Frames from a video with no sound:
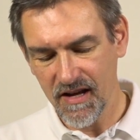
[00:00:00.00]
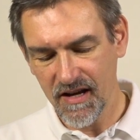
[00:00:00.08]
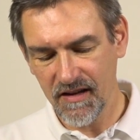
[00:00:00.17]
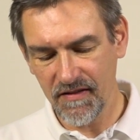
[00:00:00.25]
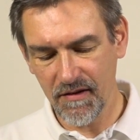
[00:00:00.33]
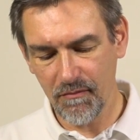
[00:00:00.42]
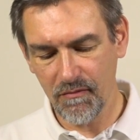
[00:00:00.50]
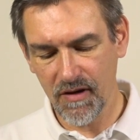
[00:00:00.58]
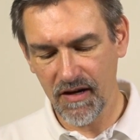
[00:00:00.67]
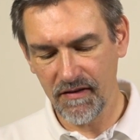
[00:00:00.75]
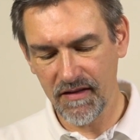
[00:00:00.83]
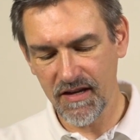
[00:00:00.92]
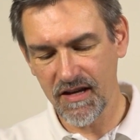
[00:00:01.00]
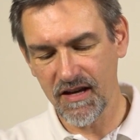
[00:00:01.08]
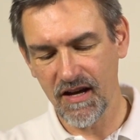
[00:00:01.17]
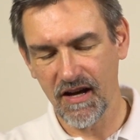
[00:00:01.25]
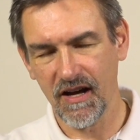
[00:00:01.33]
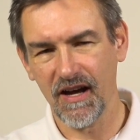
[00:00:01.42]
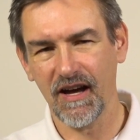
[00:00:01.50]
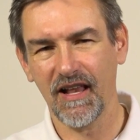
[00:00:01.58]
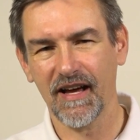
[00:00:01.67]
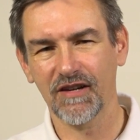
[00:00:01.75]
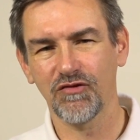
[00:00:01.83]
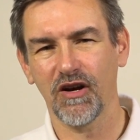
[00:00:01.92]
in the
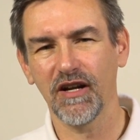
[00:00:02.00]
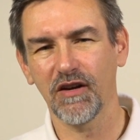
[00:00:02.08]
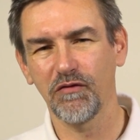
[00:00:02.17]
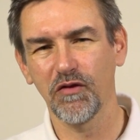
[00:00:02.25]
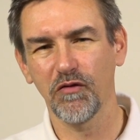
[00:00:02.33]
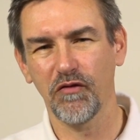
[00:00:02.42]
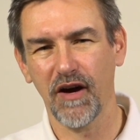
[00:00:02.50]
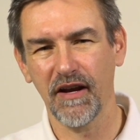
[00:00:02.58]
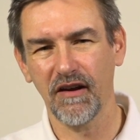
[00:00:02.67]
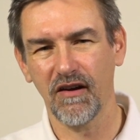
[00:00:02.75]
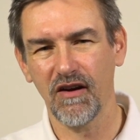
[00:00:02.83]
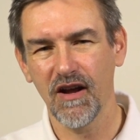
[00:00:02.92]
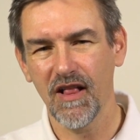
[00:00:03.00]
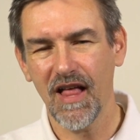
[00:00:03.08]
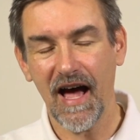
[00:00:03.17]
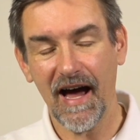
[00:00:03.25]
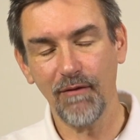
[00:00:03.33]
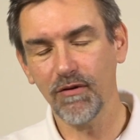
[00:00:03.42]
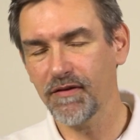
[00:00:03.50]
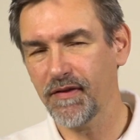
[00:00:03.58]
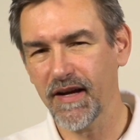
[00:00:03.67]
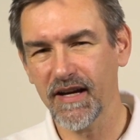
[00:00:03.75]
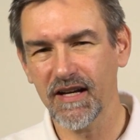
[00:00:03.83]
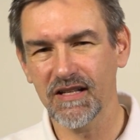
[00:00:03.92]
electronic viewfinder, I would
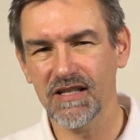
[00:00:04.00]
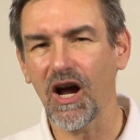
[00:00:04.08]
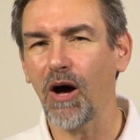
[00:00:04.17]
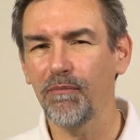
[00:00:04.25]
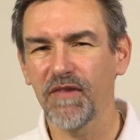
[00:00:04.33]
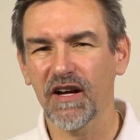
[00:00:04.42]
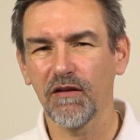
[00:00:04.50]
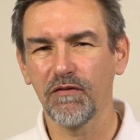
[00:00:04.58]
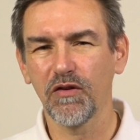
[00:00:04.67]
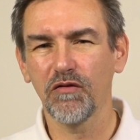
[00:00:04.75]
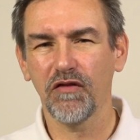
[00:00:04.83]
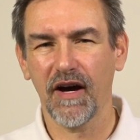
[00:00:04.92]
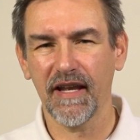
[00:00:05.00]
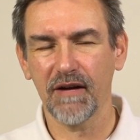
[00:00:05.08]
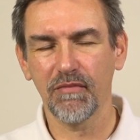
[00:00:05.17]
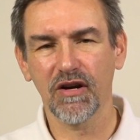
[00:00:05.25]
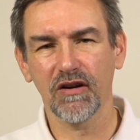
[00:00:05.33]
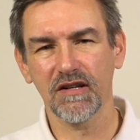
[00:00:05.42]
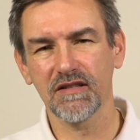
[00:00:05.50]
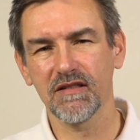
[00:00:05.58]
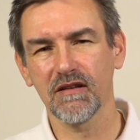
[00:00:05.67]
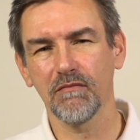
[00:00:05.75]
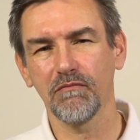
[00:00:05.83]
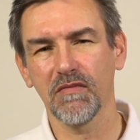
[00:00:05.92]
think it's an optical viewfinder, because
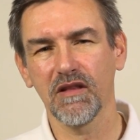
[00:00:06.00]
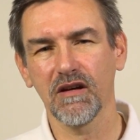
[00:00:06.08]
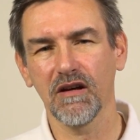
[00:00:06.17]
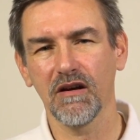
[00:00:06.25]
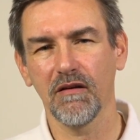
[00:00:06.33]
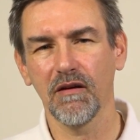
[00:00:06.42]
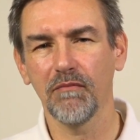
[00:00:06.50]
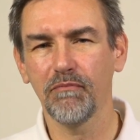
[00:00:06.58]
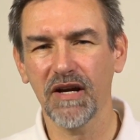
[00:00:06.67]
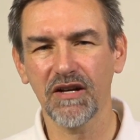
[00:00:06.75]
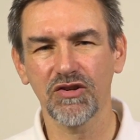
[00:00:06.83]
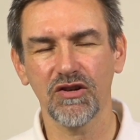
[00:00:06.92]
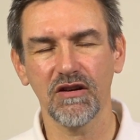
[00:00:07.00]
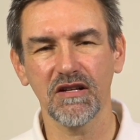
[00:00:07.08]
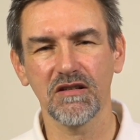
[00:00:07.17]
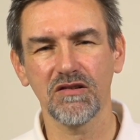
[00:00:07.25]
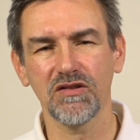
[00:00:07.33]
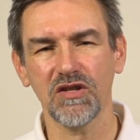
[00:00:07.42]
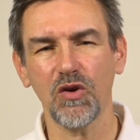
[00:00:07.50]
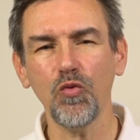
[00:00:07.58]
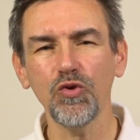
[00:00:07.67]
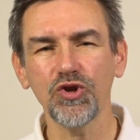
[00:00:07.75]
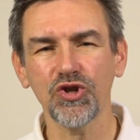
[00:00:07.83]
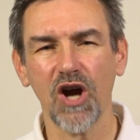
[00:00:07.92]
the picture is
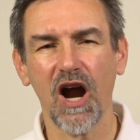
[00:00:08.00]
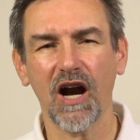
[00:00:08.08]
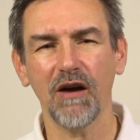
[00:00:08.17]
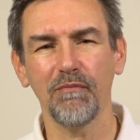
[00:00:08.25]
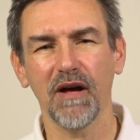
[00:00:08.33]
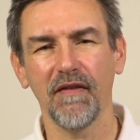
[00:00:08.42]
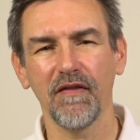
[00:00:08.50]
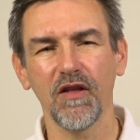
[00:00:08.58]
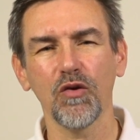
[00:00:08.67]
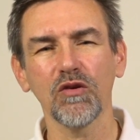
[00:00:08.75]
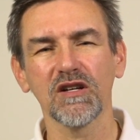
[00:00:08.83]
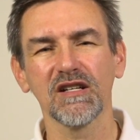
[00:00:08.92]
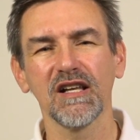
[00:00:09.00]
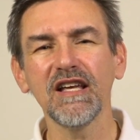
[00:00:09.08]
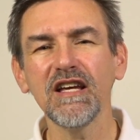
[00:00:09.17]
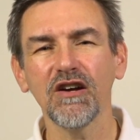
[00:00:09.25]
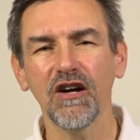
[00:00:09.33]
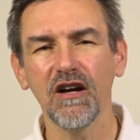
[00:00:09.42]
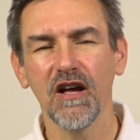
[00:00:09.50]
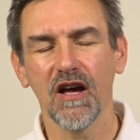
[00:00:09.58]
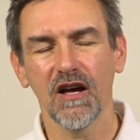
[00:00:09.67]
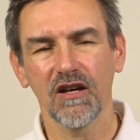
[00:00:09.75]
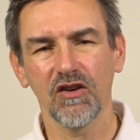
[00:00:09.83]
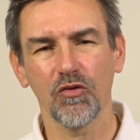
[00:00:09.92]
so sharp and so clear.
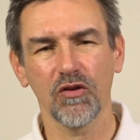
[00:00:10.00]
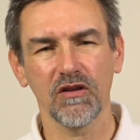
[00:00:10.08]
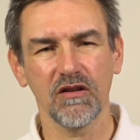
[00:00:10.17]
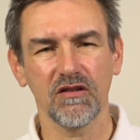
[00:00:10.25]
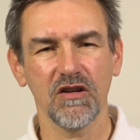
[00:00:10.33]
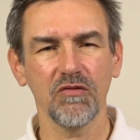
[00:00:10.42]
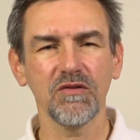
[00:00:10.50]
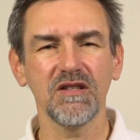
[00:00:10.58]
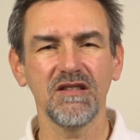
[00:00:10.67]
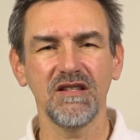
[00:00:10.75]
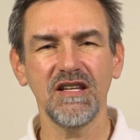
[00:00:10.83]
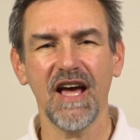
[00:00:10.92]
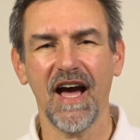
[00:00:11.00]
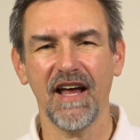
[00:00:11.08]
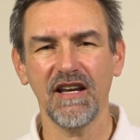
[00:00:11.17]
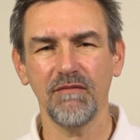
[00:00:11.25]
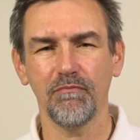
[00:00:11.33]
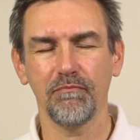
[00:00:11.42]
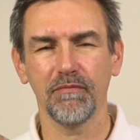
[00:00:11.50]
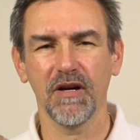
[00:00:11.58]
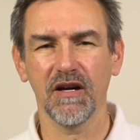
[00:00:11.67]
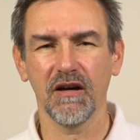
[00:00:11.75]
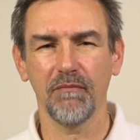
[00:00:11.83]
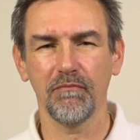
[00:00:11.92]
You don't see any
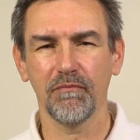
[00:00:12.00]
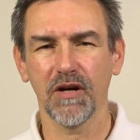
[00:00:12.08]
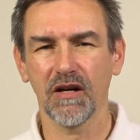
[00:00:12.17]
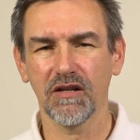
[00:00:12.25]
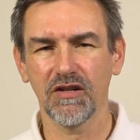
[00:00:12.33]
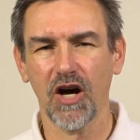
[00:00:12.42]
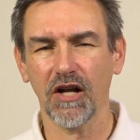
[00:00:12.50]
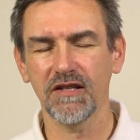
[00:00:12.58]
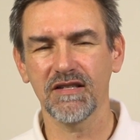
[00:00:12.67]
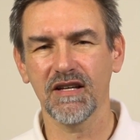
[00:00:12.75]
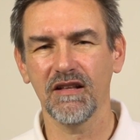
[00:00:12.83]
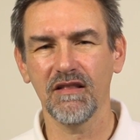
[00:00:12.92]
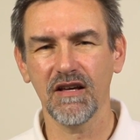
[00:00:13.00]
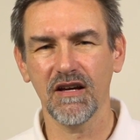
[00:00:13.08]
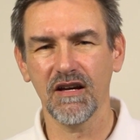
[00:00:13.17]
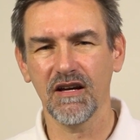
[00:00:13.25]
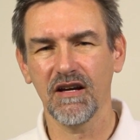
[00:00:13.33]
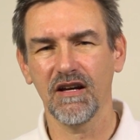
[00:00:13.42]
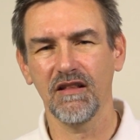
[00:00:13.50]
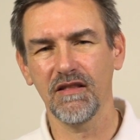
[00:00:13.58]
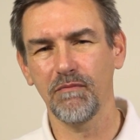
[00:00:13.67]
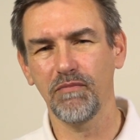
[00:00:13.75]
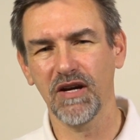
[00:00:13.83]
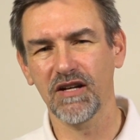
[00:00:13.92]
dots in
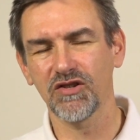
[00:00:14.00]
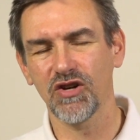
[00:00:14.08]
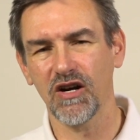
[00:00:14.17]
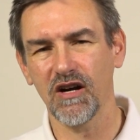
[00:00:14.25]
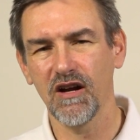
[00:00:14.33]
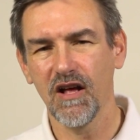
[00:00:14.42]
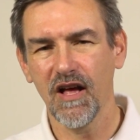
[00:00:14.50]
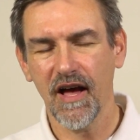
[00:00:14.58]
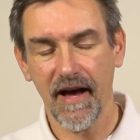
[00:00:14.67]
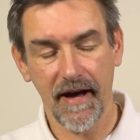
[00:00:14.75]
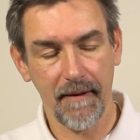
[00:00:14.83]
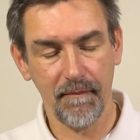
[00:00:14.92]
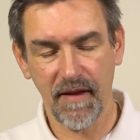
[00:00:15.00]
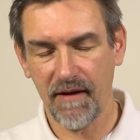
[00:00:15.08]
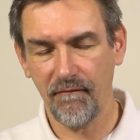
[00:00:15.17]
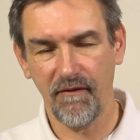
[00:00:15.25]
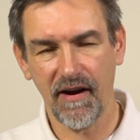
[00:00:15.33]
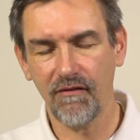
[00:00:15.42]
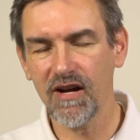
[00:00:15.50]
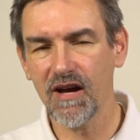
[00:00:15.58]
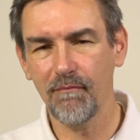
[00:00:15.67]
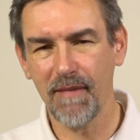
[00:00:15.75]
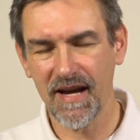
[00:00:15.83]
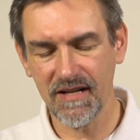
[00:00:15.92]
the picture. I'm very
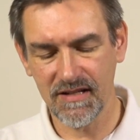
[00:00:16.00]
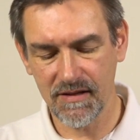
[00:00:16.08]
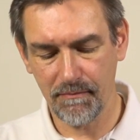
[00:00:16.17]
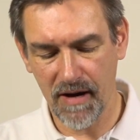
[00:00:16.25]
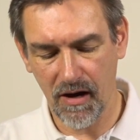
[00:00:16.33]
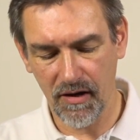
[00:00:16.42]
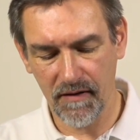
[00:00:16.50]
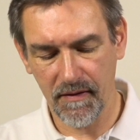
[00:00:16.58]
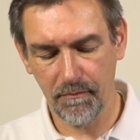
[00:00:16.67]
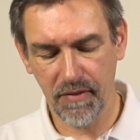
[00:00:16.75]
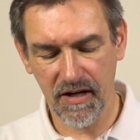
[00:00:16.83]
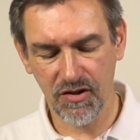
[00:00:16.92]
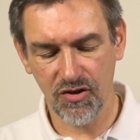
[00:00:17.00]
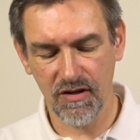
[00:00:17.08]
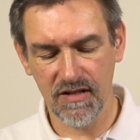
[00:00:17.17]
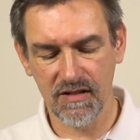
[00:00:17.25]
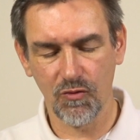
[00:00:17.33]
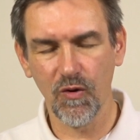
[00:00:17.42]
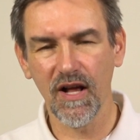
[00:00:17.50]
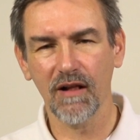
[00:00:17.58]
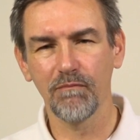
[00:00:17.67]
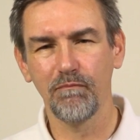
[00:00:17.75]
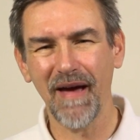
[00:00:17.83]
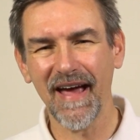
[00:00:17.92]
amazed about it. The picture is real
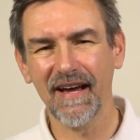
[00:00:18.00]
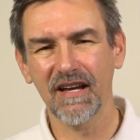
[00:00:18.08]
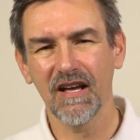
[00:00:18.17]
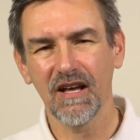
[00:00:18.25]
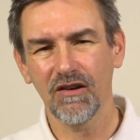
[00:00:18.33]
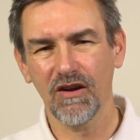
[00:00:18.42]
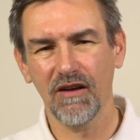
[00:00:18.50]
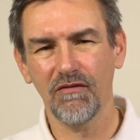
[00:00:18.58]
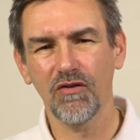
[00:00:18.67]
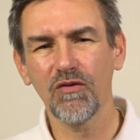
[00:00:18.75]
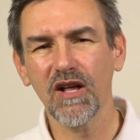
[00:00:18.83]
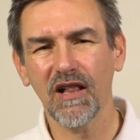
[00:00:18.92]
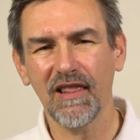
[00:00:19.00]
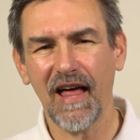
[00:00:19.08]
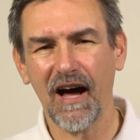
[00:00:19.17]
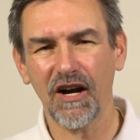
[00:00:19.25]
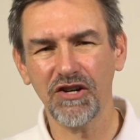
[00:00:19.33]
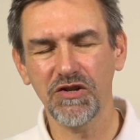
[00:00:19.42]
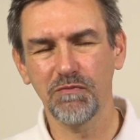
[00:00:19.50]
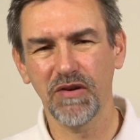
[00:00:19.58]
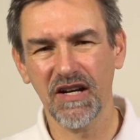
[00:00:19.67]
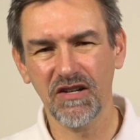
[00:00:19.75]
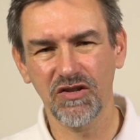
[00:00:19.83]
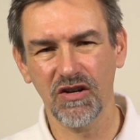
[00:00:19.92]
big. You have a real large
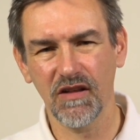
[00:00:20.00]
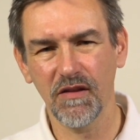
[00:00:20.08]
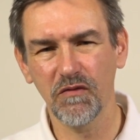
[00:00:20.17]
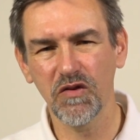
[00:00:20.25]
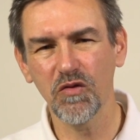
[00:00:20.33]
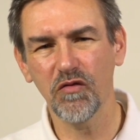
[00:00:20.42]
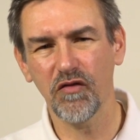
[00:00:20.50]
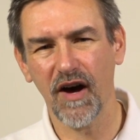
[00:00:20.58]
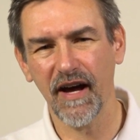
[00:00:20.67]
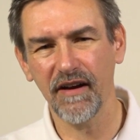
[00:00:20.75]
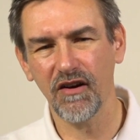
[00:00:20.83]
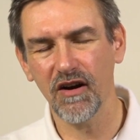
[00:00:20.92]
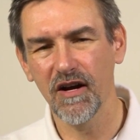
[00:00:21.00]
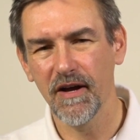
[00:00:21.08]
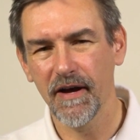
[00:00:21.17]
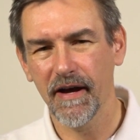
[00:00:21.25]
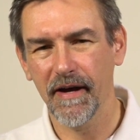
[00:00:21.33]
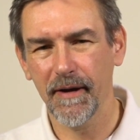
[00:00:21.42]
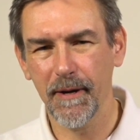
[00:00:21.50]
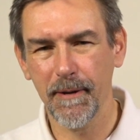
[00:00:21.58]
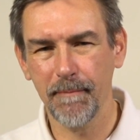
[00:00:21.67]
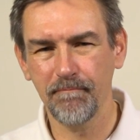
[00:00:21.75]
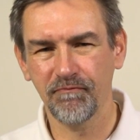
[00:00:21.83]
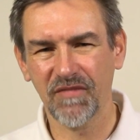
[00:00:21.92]
picture in the viewfinder.
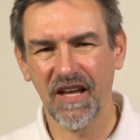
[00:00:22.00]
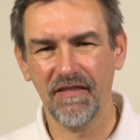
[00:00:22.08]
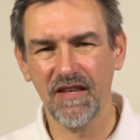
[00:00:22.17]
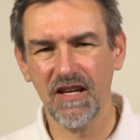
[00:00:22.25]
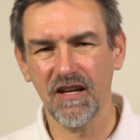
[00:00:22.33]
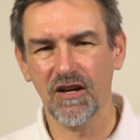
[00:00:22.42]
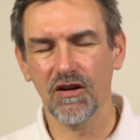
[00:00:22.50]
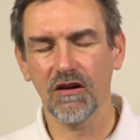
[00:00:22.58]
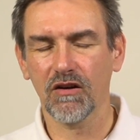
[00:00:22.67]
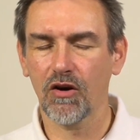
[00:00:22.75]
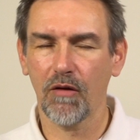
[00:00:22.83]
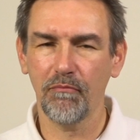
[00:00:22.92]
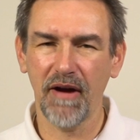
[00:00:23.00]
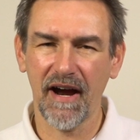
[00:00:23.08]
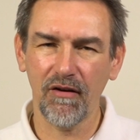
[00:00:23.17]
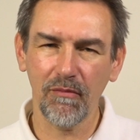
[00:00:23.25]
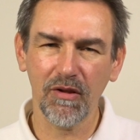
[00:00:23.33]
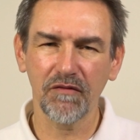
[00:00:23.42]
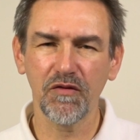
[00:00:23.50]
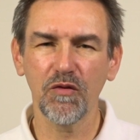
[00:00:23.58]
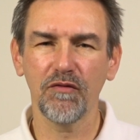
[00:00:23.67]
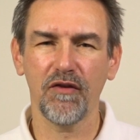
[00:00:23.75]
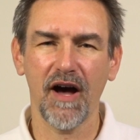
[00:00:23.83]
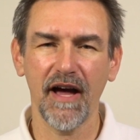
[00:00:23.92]
The comparable
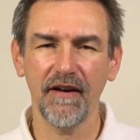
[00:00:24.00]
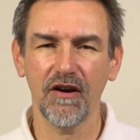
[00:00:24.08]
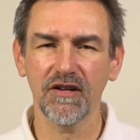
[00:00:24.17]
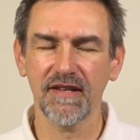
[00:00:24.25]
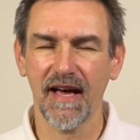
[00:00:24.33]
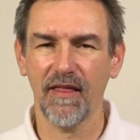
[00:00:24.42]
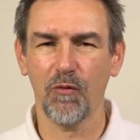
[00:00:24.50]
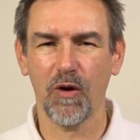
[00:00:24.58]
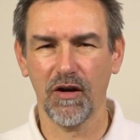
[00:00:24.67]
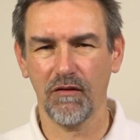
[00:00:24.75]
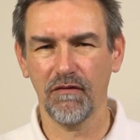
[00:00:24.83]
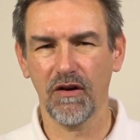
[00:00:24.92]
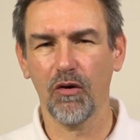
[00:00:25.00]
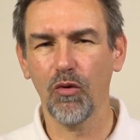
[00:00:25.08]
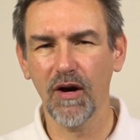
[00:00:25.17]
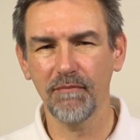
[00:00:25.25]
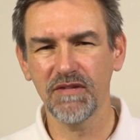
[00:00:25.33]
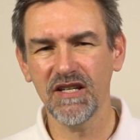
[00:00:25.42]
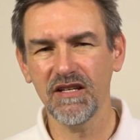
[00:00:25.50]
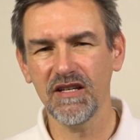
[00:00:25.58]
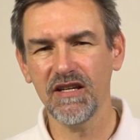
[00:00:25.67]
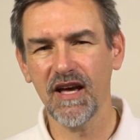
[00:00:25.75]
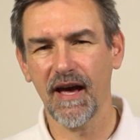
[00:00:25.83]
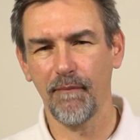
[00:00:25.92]
viewfinders are the one of the
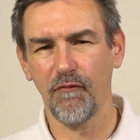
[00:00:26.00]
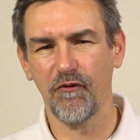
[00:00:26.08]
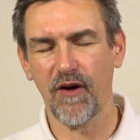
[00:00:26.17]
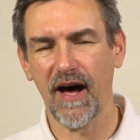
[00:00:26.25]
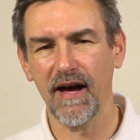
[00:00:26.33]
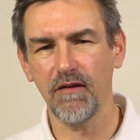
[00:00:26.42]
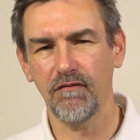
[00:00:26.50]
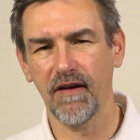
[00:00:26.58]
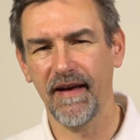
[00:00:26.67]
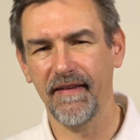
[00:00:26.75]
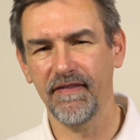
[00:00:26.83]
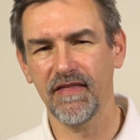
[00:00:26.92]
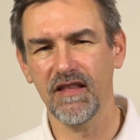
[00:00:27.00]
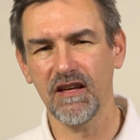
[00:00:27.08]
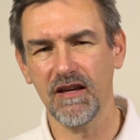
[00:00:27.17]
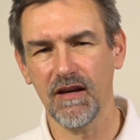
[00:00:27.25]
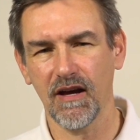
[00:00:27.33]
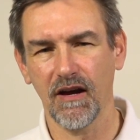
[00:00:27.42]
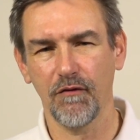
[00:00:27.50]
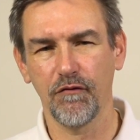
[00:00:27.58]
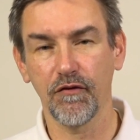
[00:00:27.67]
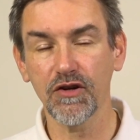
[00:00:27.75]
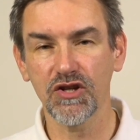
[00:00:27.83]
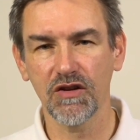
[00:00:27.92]
OMD EM5 and the
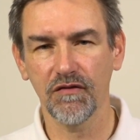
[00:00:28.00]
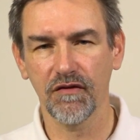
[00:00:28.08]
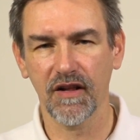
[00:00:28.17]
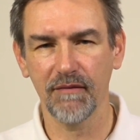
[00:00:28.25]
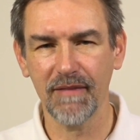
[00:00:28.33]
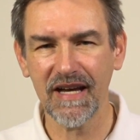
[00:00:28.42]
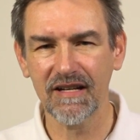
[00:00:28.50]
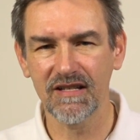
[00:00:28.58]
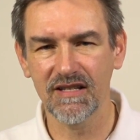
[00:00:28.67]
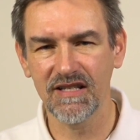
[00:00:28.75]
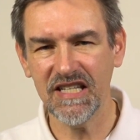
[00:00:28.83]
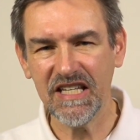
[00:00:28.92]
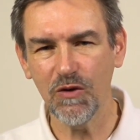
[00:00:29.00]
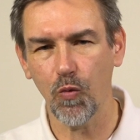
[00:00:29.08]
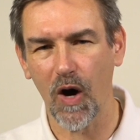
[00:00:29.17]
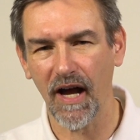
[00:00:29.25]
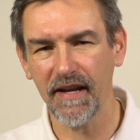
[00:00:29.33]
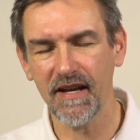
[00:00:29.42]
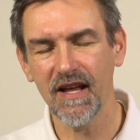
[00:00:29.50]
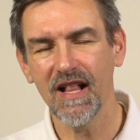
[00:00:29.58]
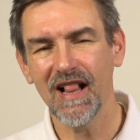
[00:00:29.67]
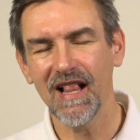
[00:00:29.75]
Fujifilm X-T1,